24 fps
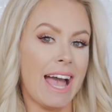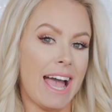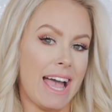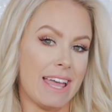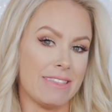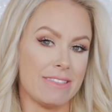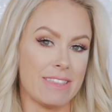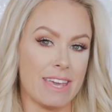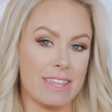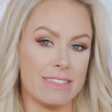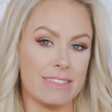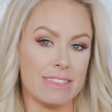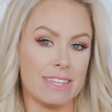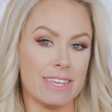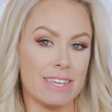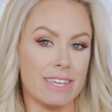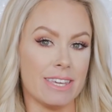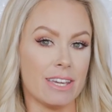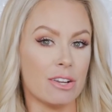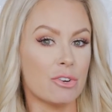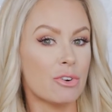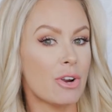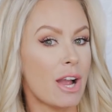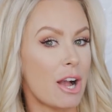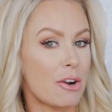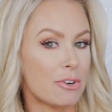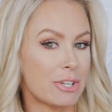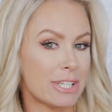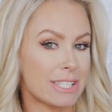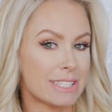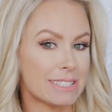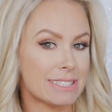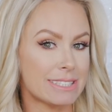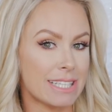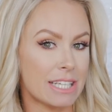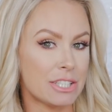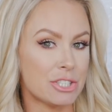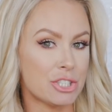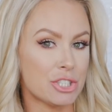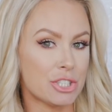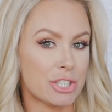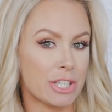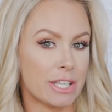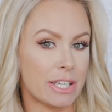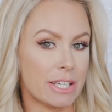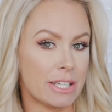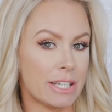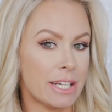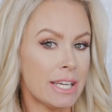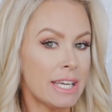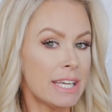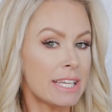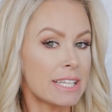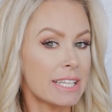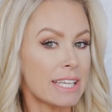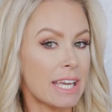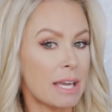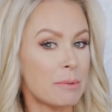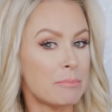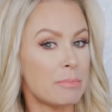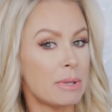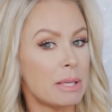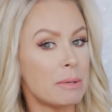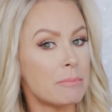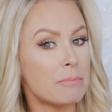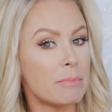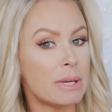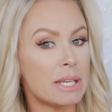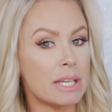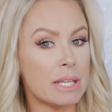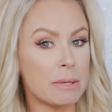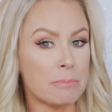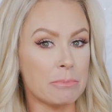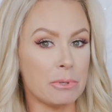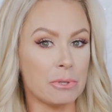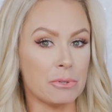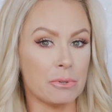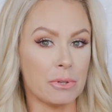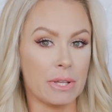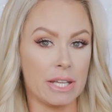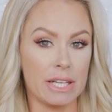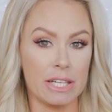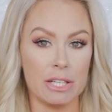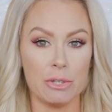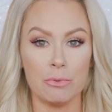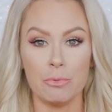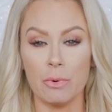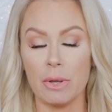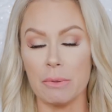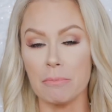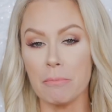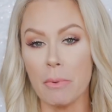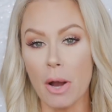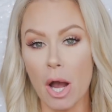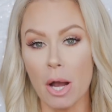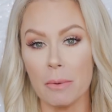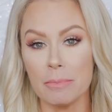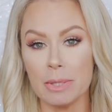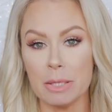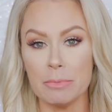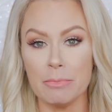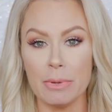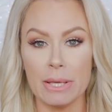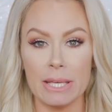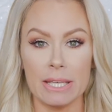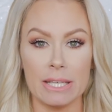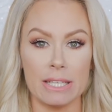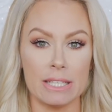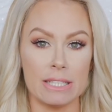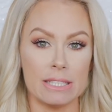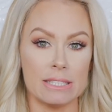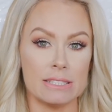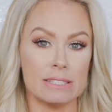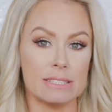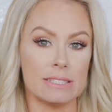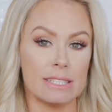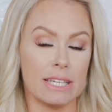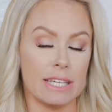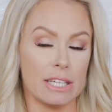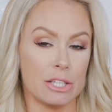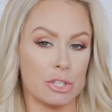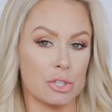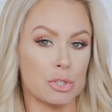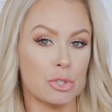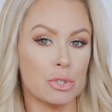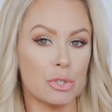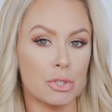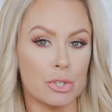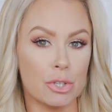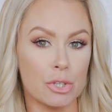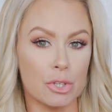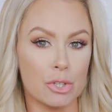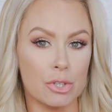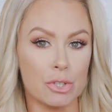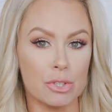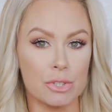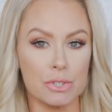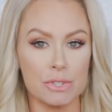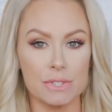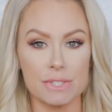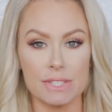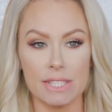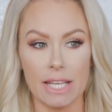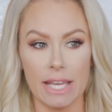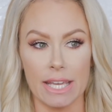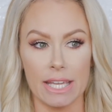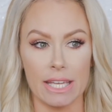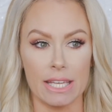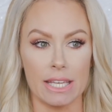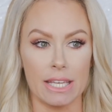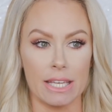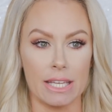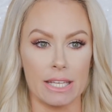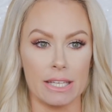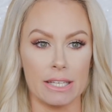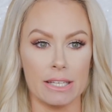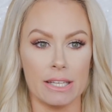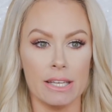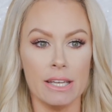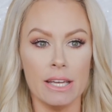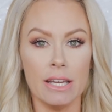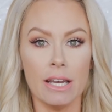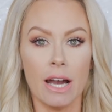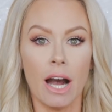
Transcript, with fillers: And then the crown extension can be manipulated with bobby pins and curls and